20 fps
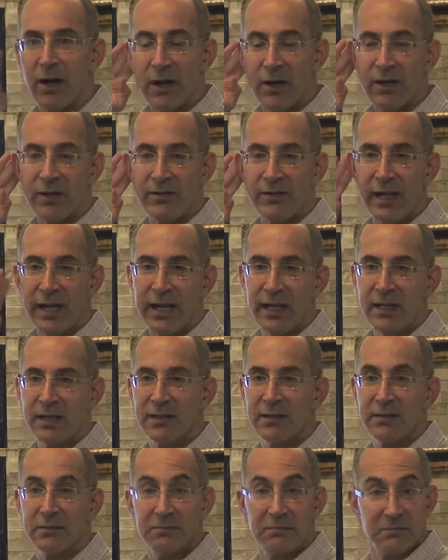Heart
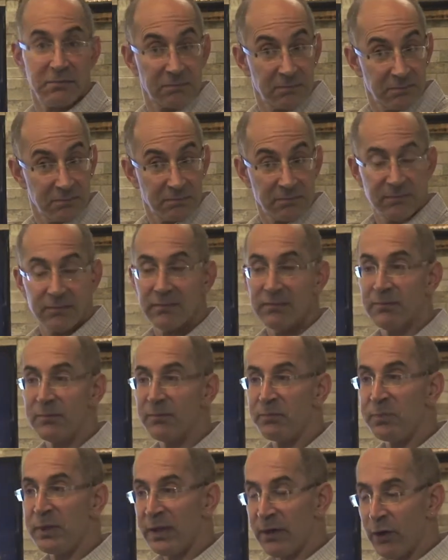
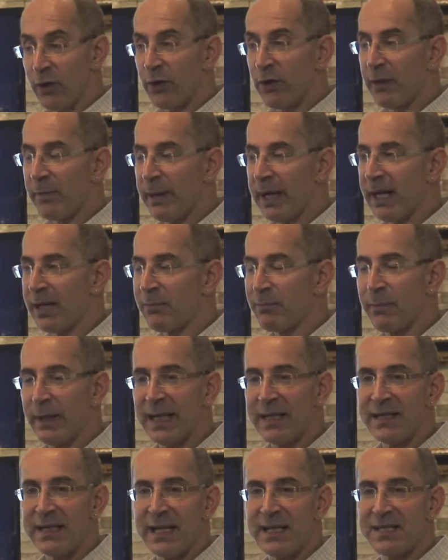attack? Been heard about,
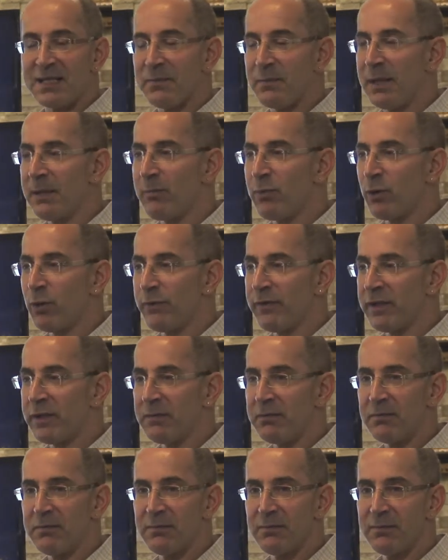but has it been
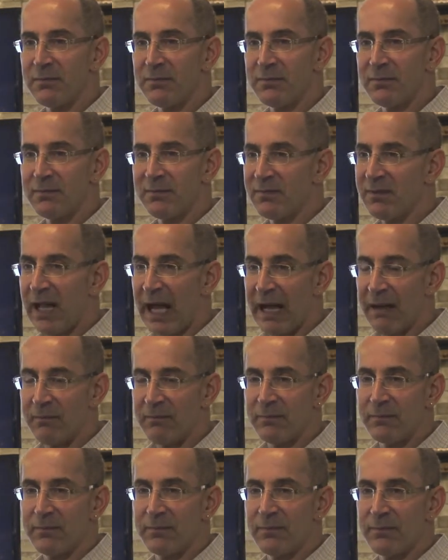proven?
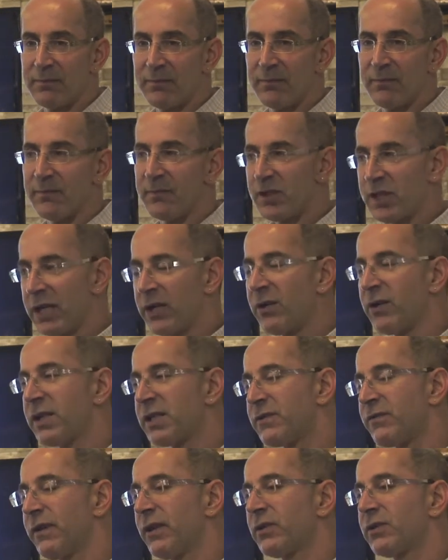No. Generally
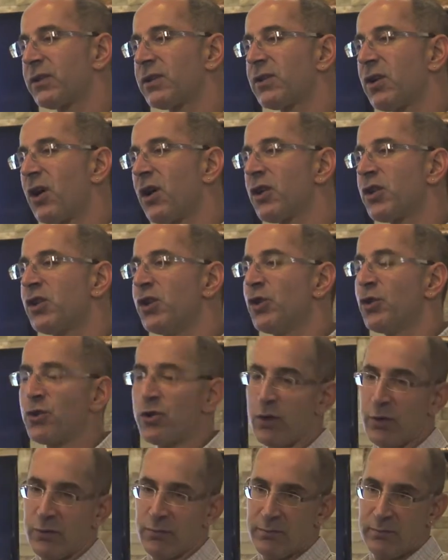it's felt it's heart
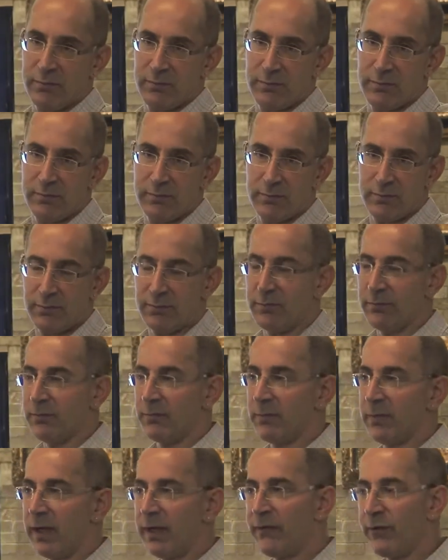neutral
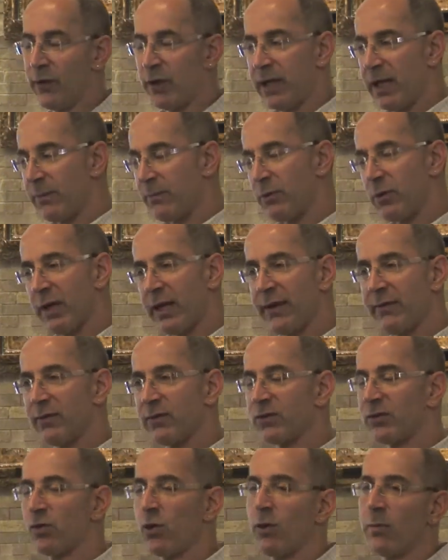if you keep your
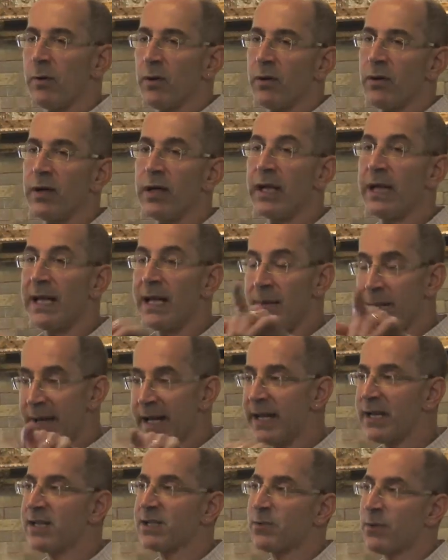levels normal, in
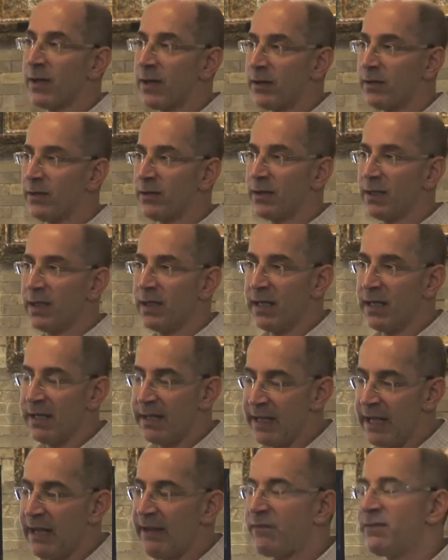men as well.
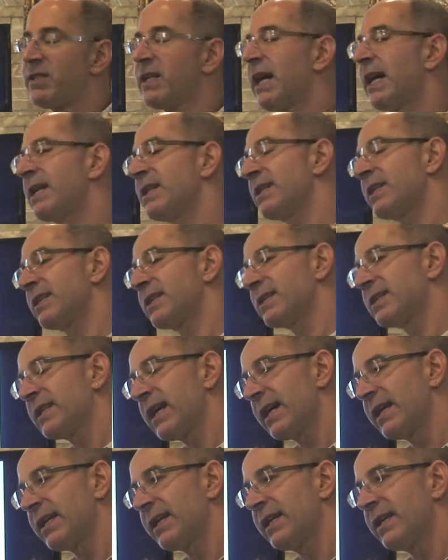The FDA did a
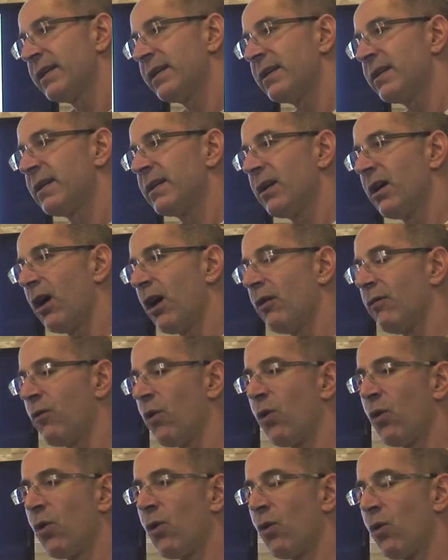study of
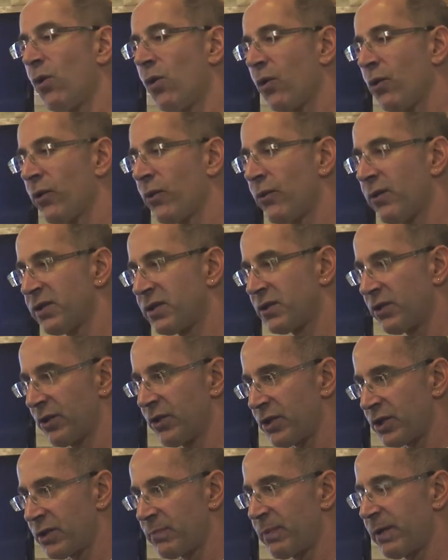all the
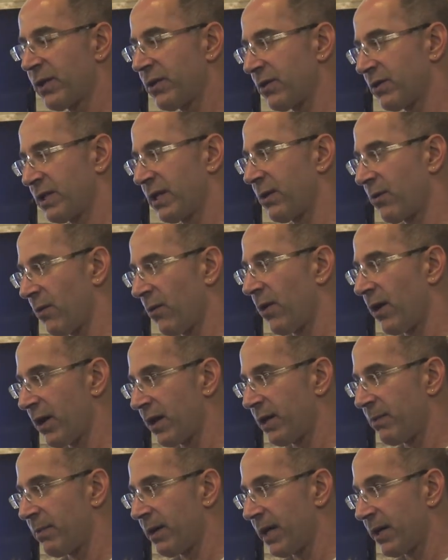research because they were
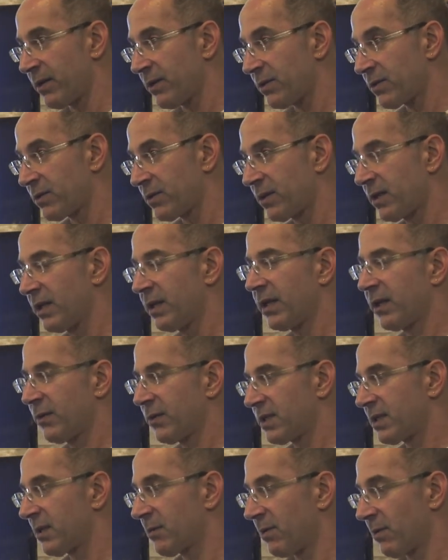worried about it. There
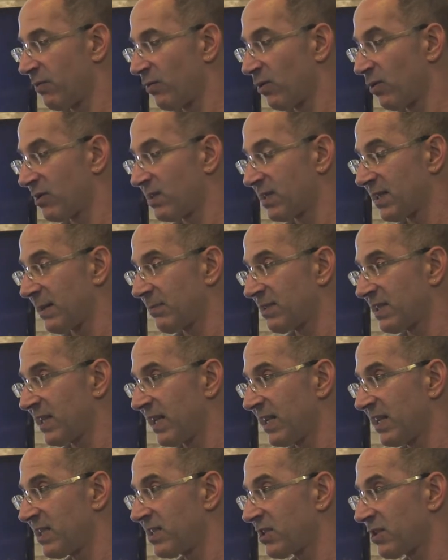were some reports, some
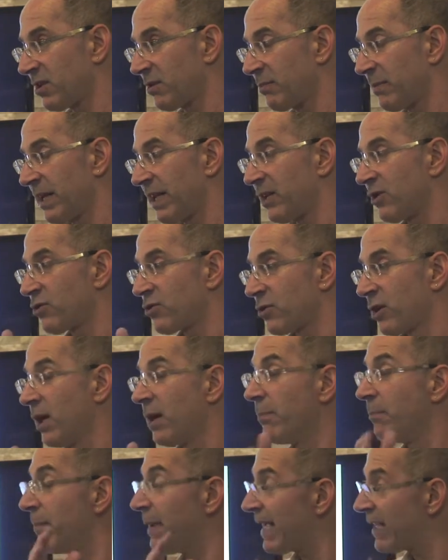studies showed men
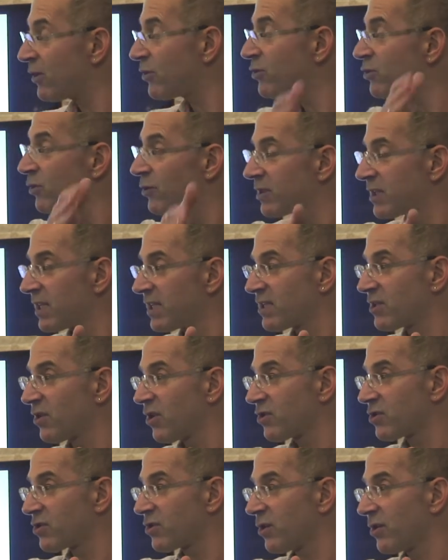who took
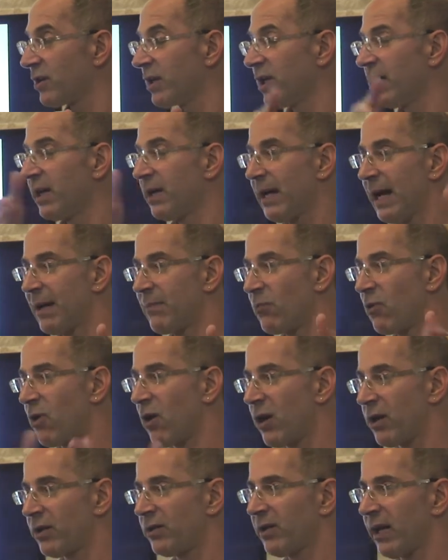testosterone had more
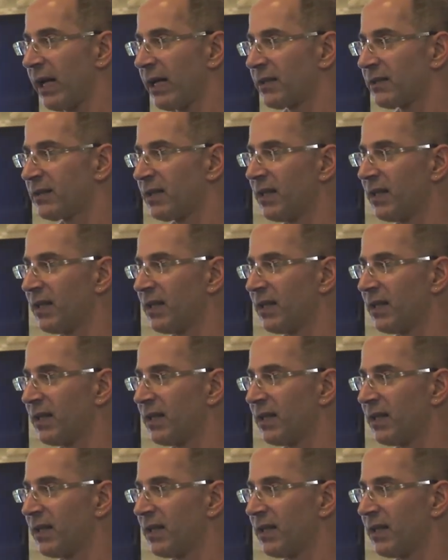heart attacks.